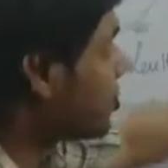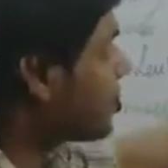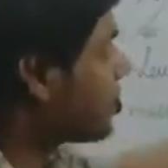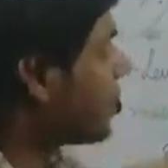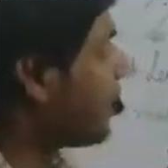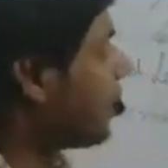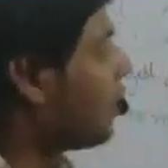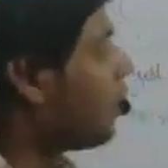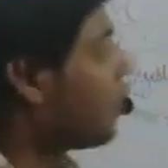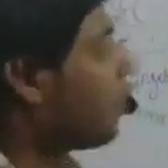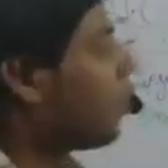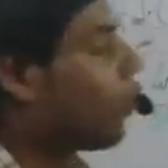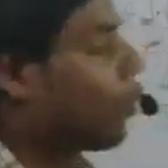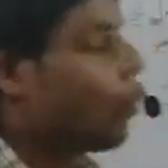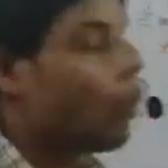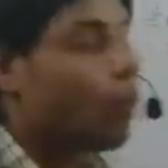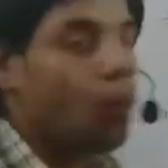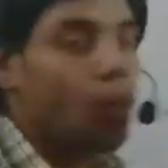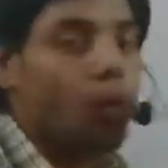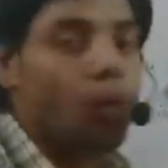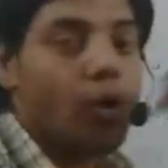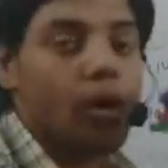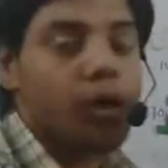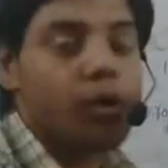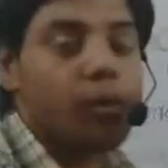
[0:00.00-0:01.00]
cell
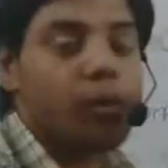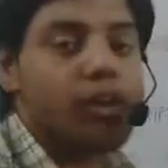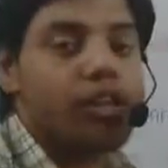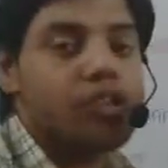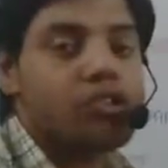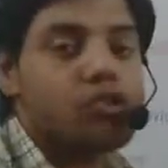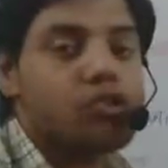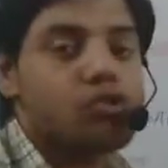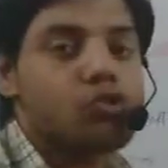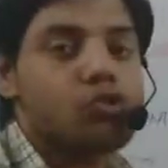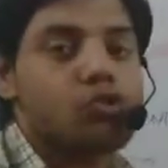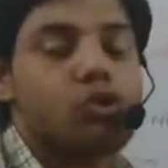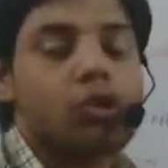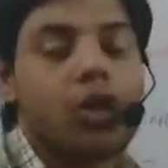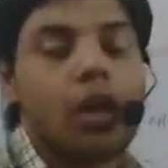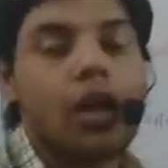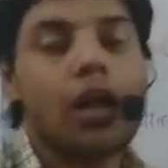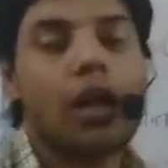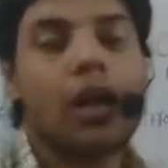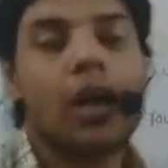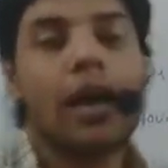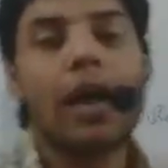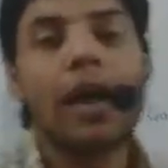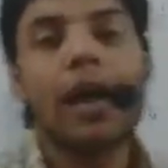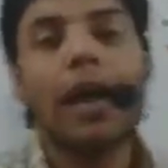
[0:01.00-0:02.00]
will reach to the